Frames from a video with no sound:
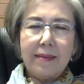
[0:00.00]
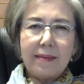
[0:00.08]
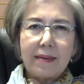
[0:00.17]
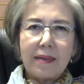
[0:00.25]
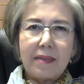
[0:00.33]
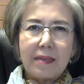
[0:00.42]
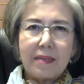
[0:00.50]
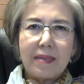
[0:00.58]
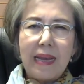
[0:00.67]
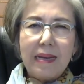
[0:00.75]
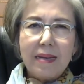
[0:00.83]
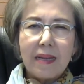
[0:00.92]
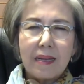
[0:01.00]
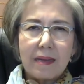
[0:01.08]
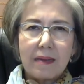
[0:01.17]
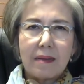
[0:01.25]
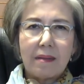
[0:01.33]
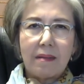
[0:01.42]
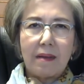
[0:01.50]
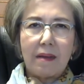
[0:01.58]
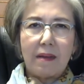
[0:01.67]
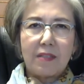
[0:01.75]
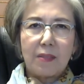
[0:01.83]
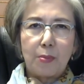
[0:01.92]
in containing
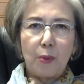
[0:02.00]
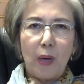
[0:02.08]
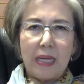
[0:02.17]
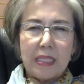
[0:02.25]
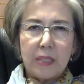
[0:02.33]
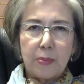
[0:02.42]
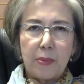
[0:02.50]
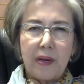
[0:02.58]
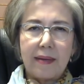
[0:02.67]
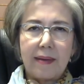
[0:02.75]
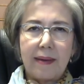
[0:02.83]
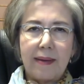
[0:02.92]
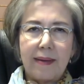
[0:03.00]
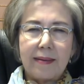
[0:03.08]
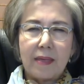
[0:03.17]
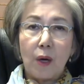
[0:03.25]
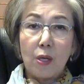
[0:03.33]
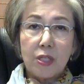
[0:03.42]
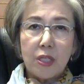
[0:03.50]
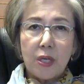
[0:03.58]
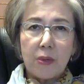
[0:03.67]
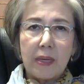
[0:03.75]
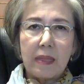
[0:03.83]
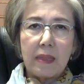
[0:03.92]
the widespread and
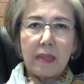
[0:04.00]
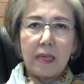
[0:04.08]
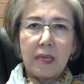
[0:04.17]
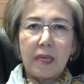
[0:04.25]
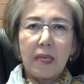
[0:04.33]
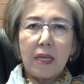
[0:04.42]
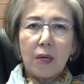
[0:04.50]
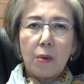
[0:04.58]
also in the